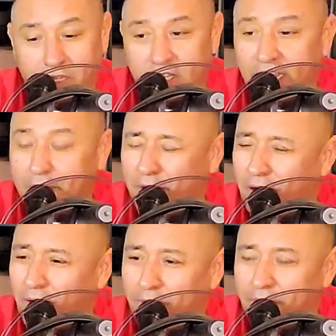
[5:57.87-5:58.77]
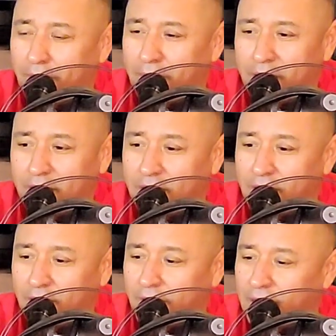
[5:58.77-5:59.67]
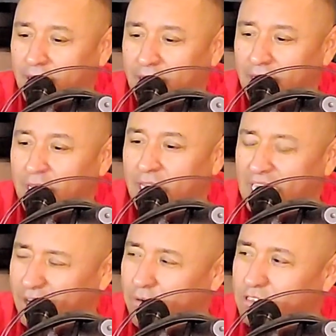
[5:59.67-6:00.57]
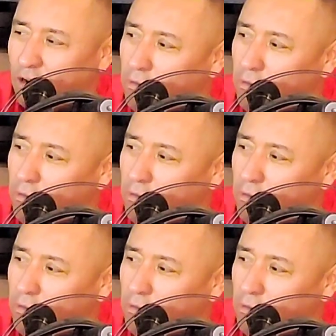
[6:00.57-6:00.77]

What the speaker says: much hate, bro. I mean, you know, there was so